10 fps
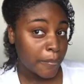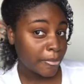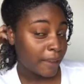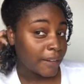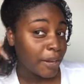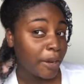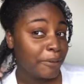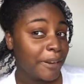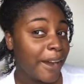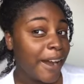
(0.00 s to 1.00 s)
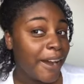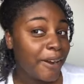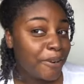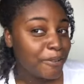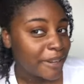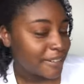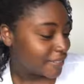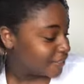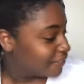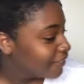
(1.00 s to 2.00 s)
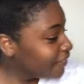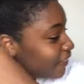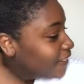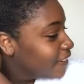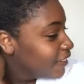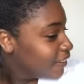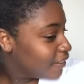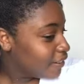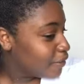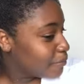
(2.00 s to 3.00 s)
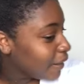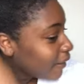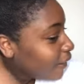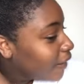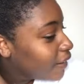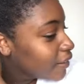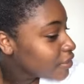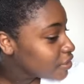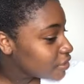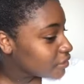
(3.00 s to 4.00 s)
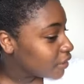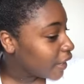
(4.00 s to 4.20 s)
I don't know. Oh my gosh.